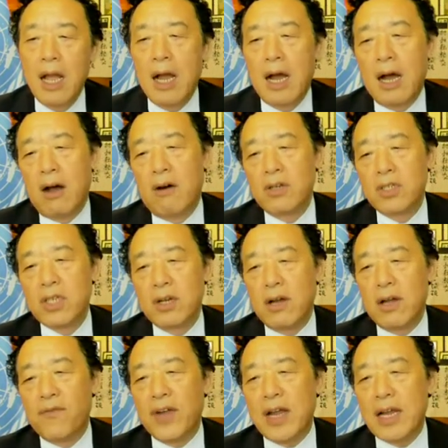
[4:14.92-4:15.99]
are also
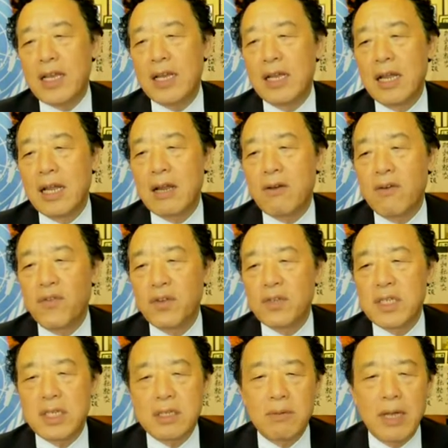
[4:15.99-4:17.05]
affecting agro-food
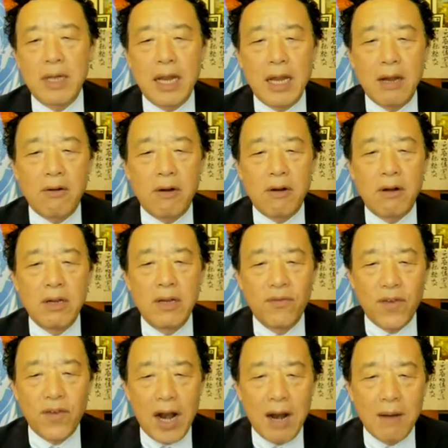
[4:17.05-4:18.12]
system,
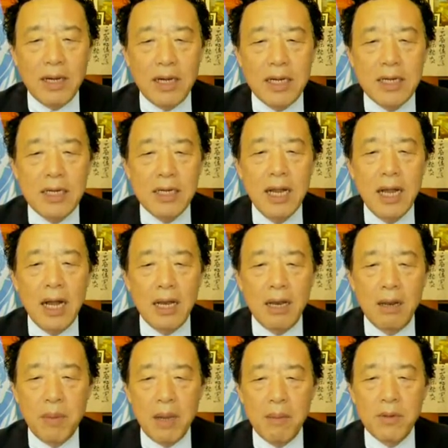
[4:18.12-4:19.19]
agro-environment, and the
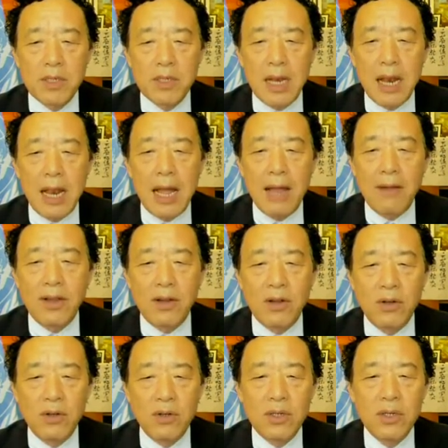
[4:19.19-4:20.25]
people's
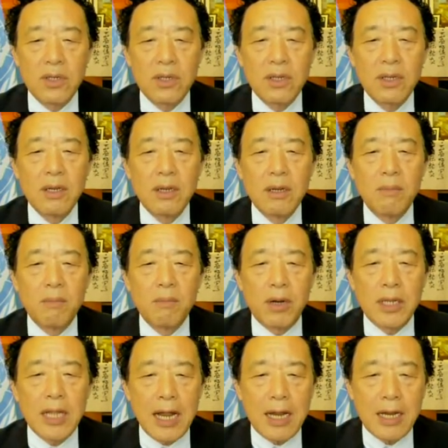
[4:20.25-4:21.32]
livelihoods.
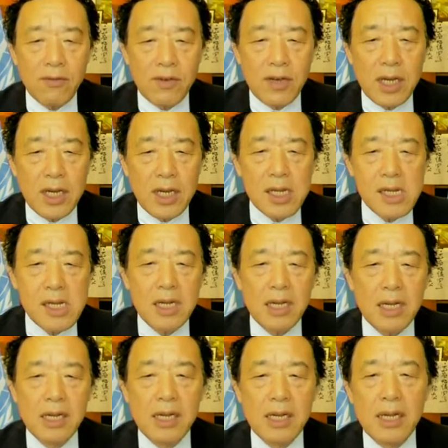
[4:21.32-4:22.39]
Productivity
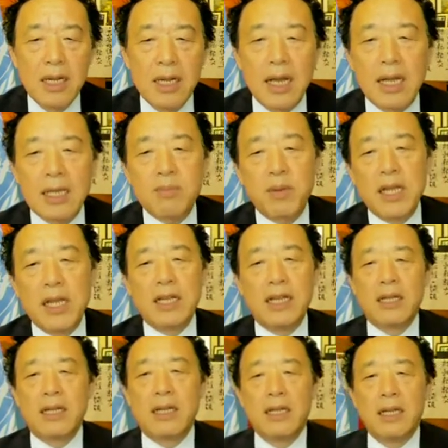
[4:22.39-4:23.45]
has been
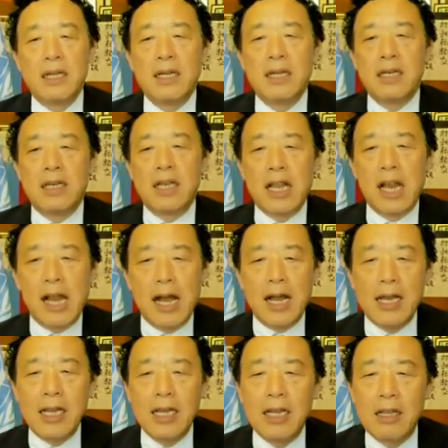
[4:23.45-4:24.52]

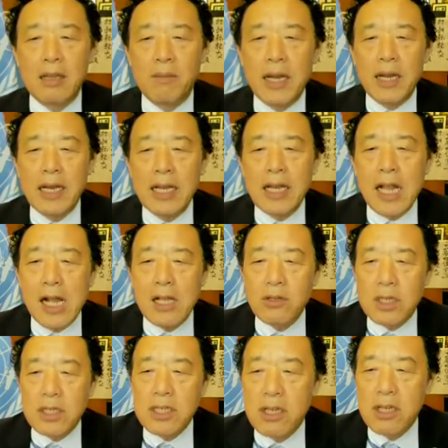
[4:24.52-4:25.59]
declining in many
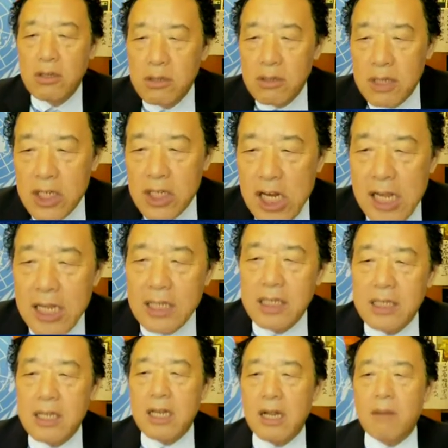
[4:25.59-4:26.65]
countries due to the change
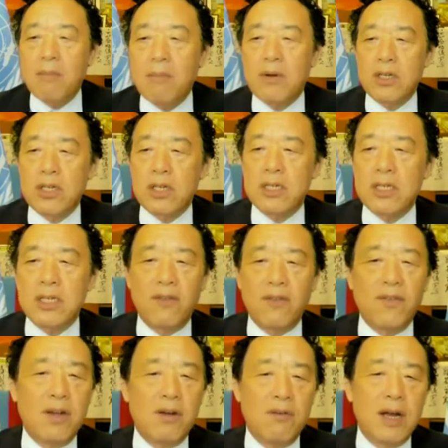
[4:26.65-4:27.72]
in temperature,
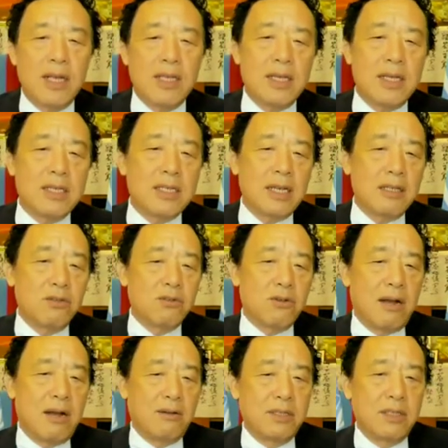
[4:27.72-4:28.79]
severe weathers, and
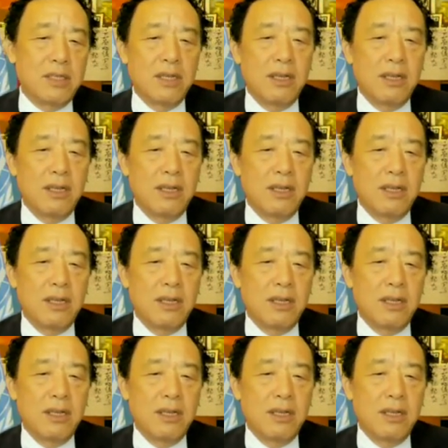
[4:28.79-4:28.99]
droughts.